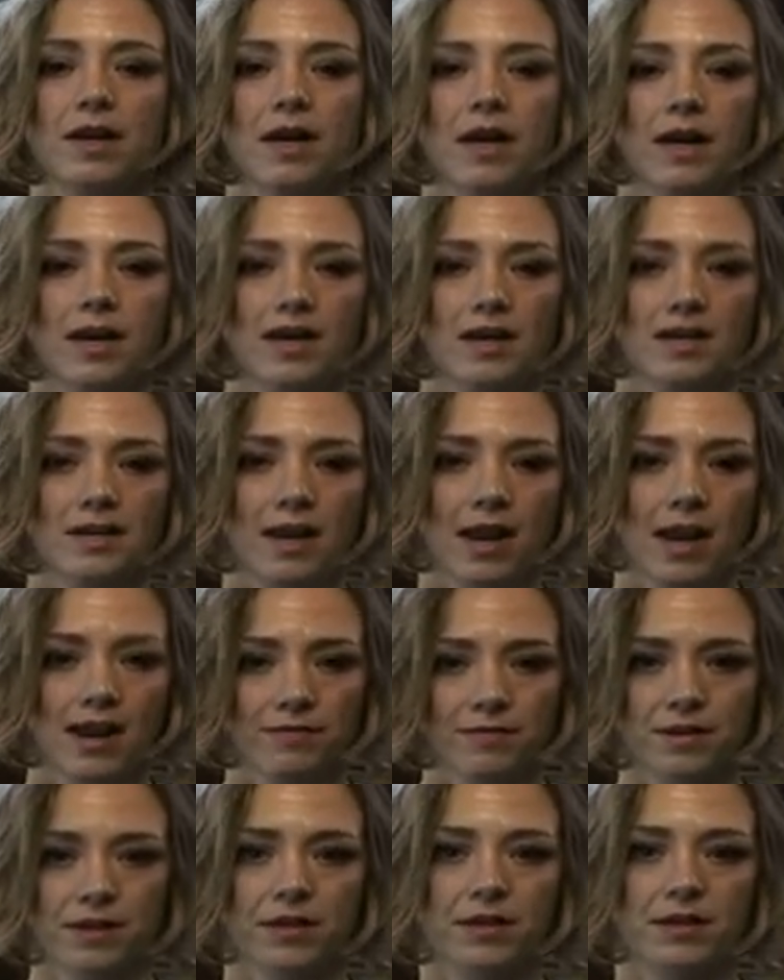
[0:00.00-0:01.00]
an
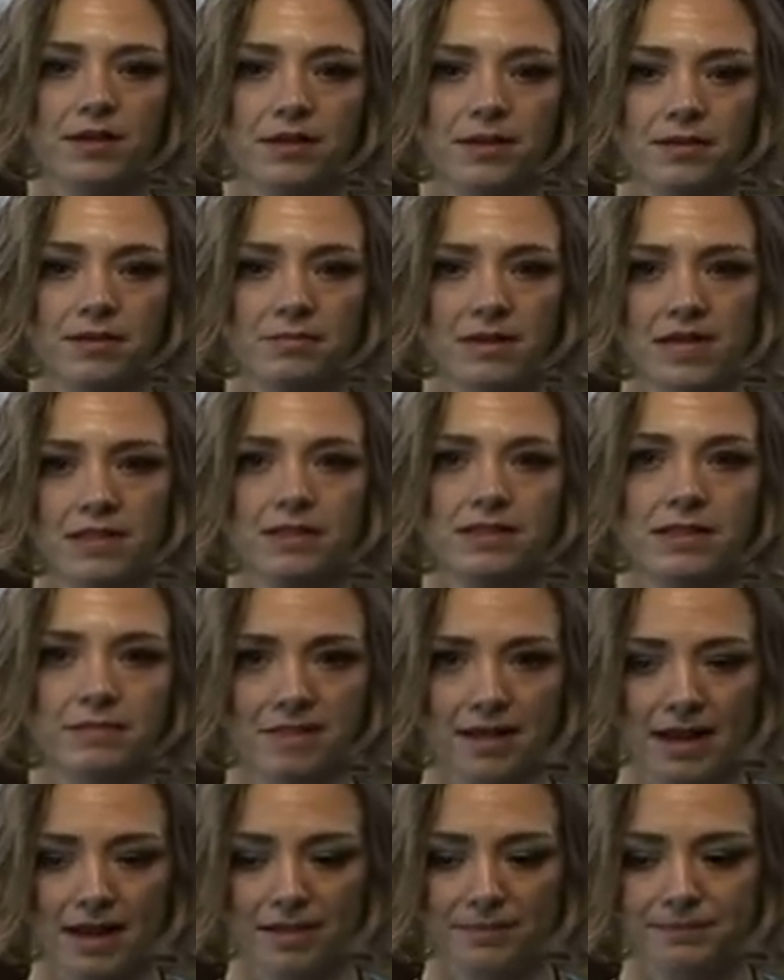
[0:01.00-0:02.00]
African medicine
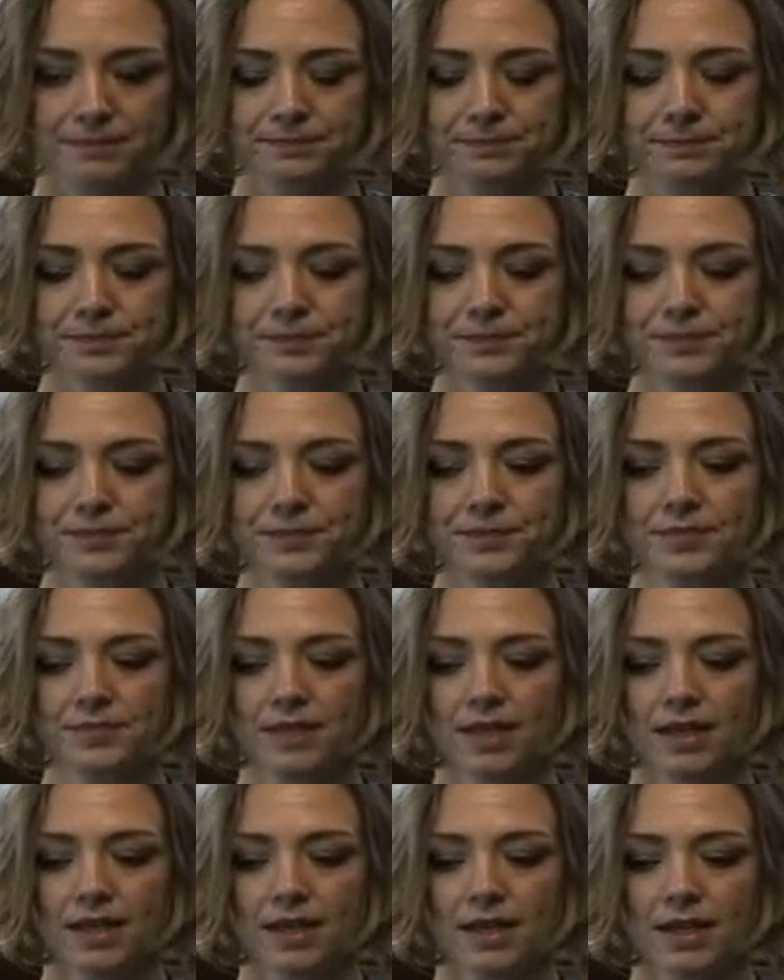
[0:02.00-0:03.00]
man.
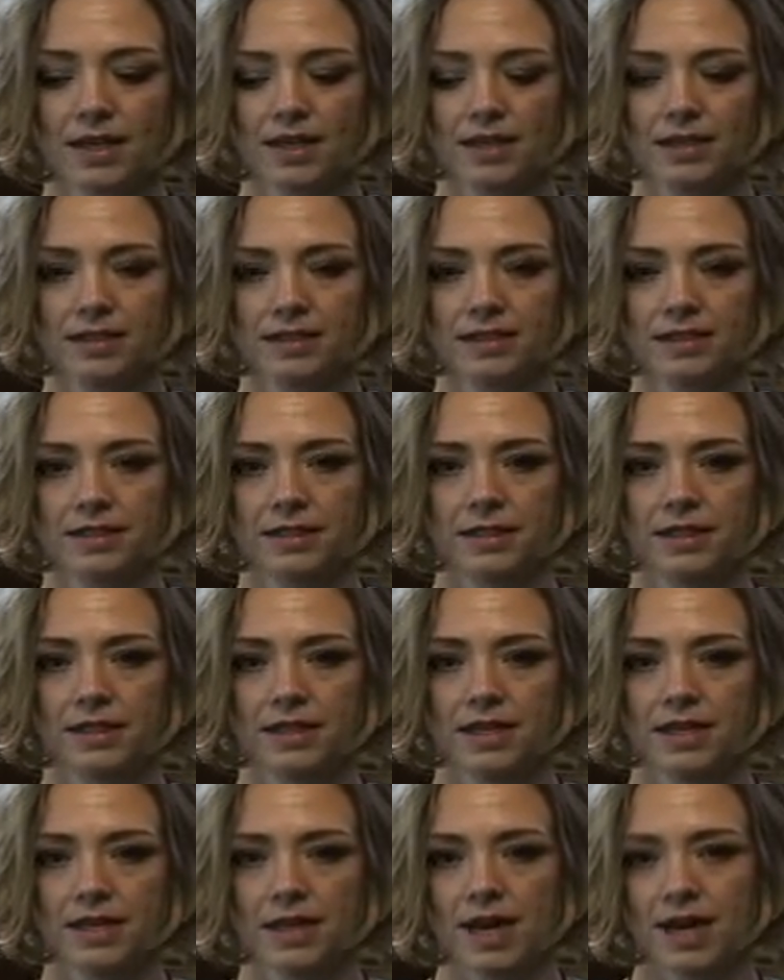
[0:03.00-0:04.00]
And
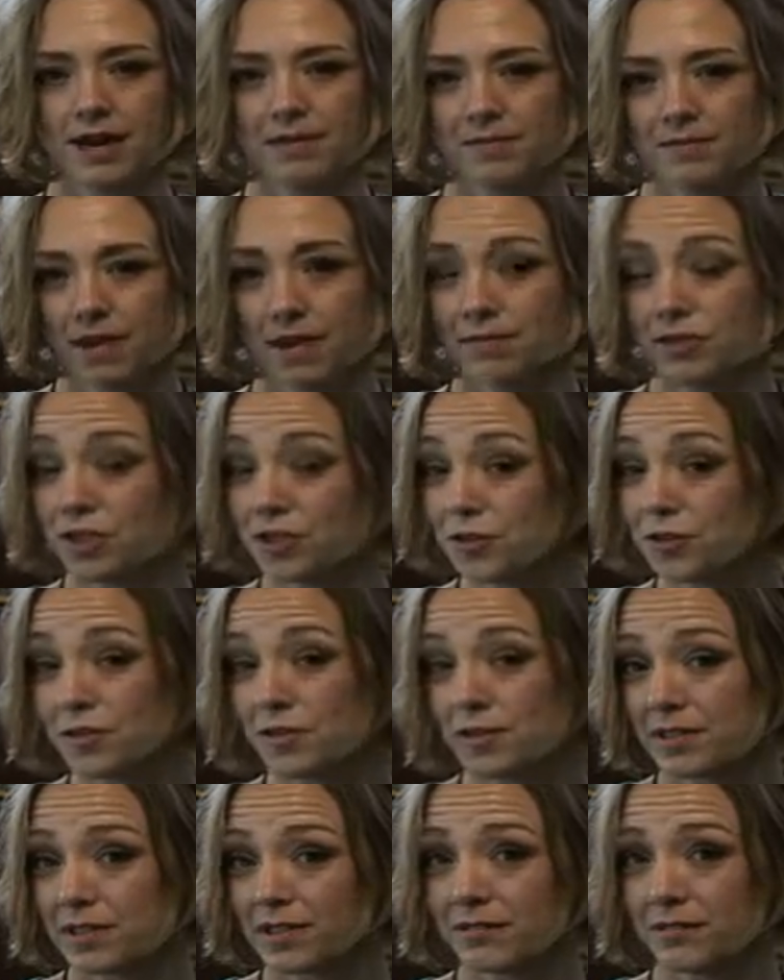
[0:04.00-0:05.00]
I'm sure
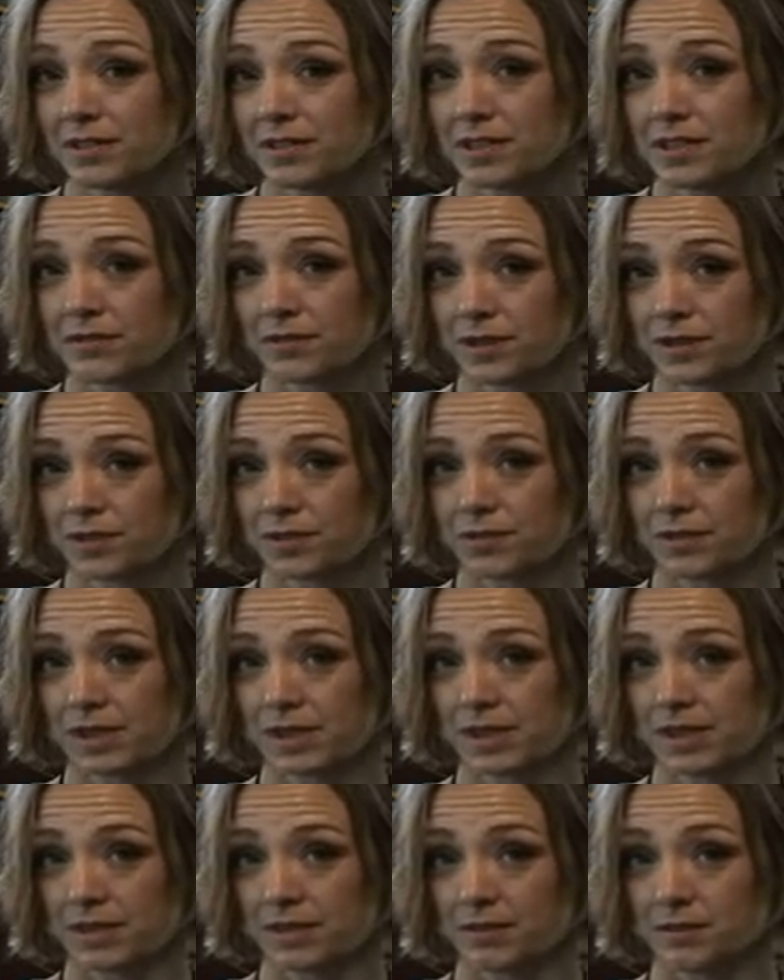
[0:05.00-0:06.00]
there's symbolism in the
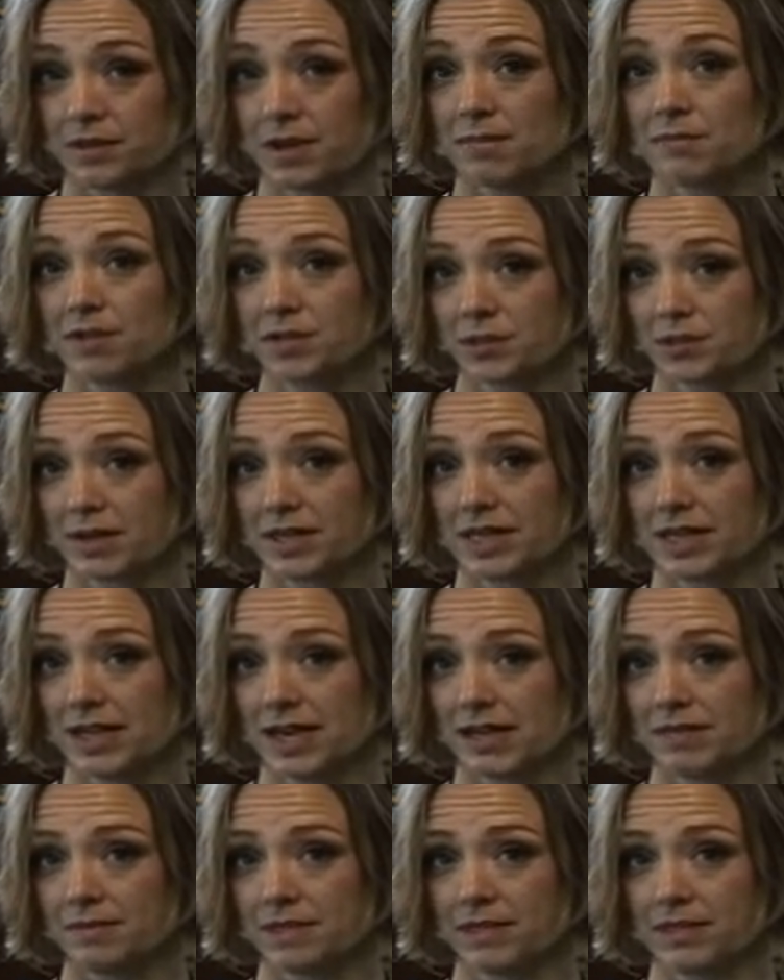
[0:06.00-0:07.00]
number
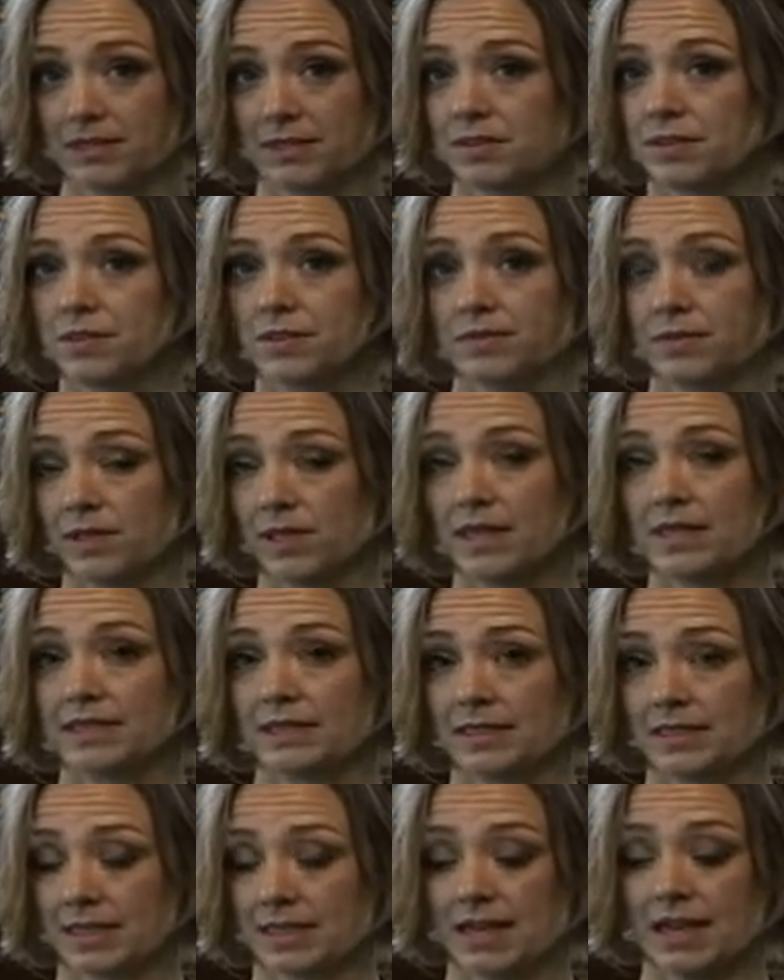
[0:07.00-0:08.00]
29, because there's
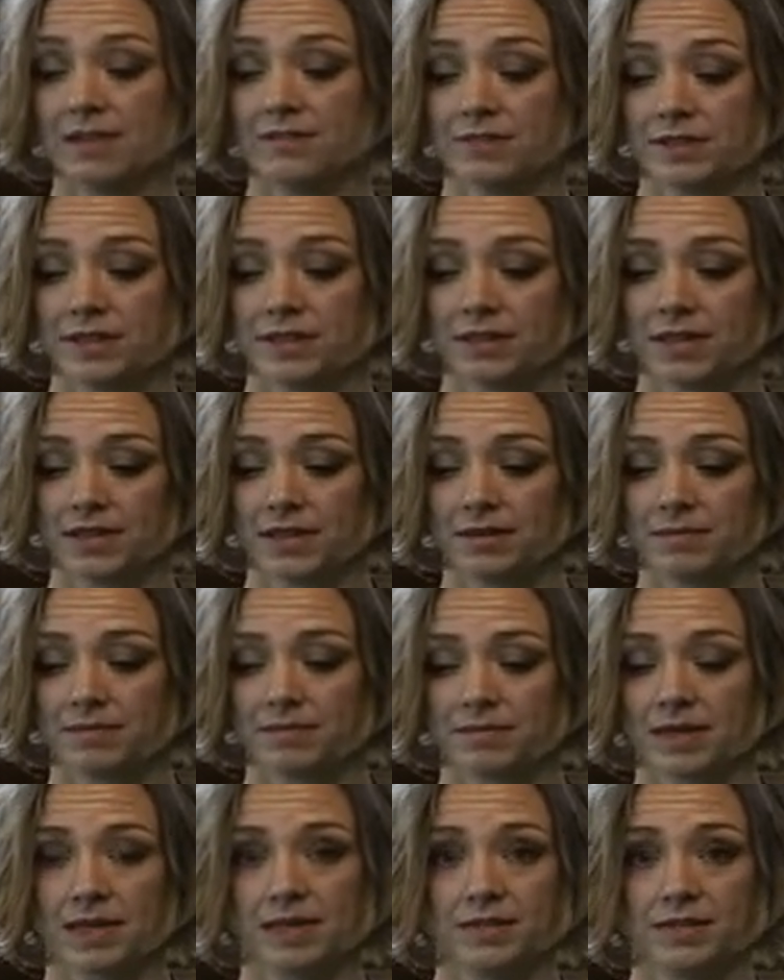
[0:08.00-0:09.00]
symbolizes in everything
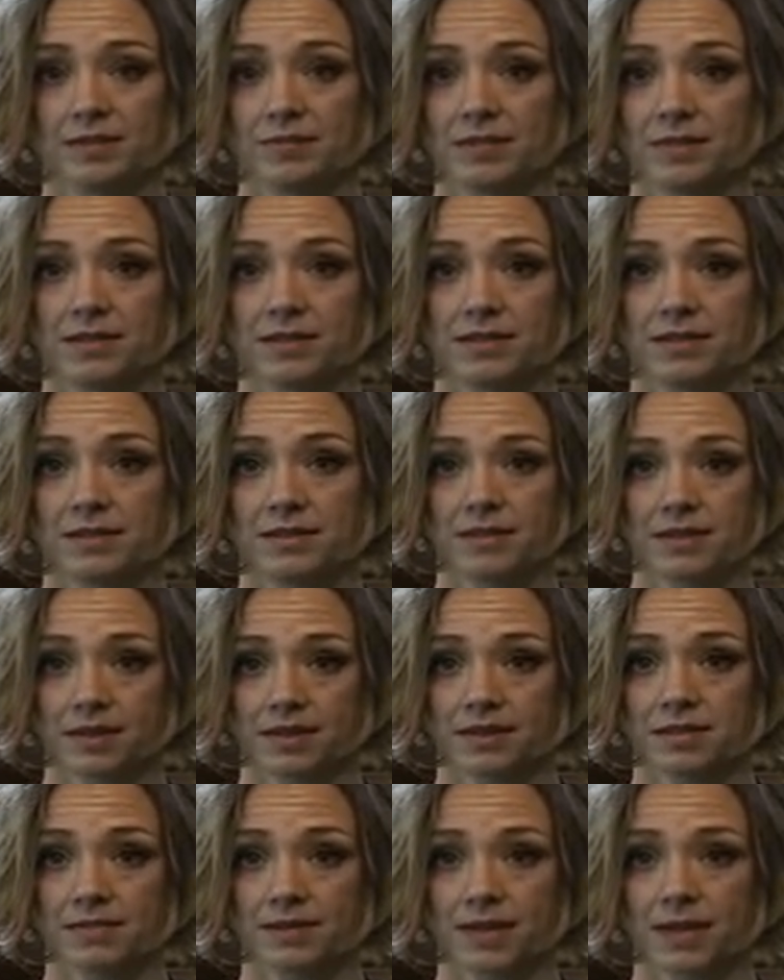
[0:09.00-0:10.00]
Malidoma
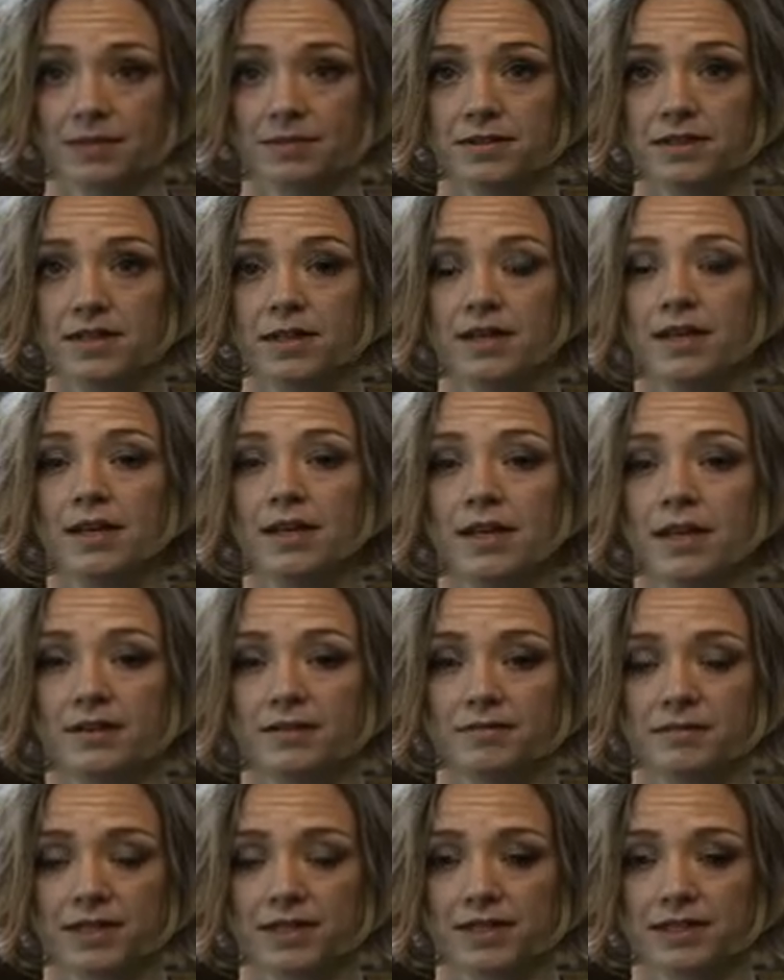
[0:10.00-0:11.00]
talks about
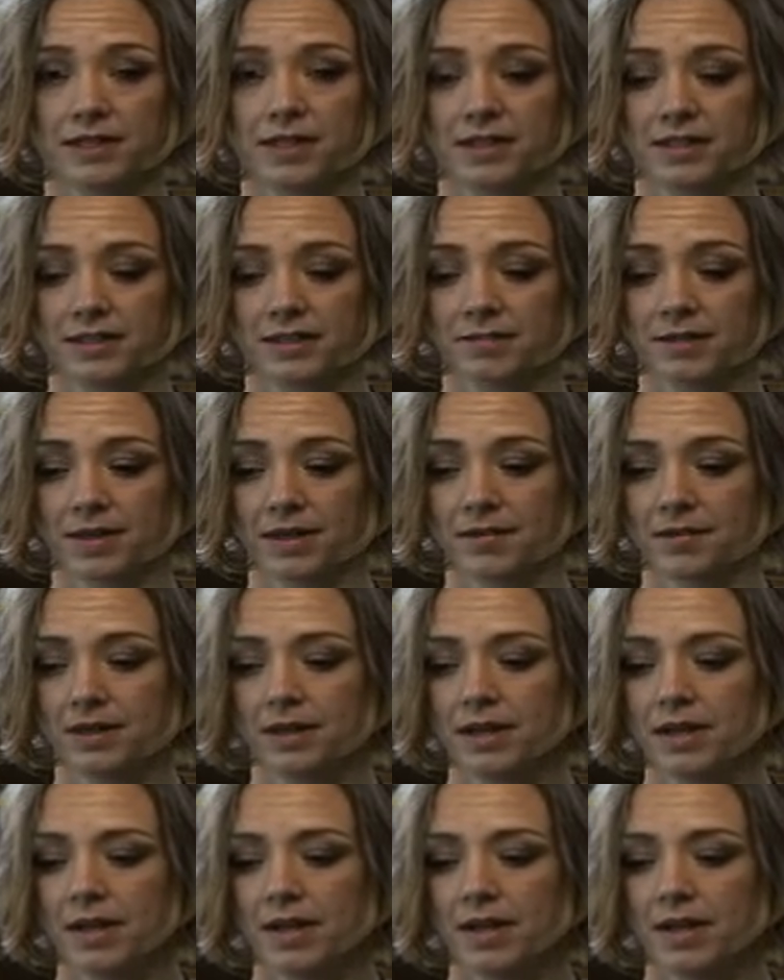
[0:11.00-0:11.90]
and Mbali talks about.